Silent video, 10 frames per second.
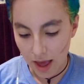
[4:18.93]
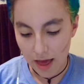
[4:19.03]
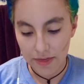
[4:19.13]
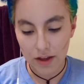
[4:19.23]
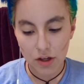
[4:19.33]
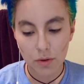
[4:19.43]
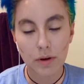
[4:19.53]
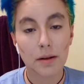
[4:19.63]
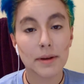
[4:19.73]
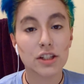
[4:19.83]
And then you
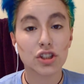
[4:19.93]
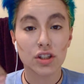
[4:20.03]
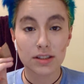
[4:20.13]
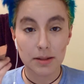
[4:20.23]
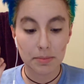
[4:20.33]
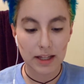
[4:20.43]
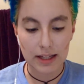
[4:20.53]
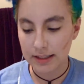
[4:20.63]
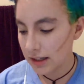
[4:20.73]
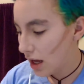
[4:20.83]
want to make sure to
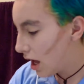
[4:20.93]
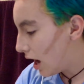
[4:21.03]
blend.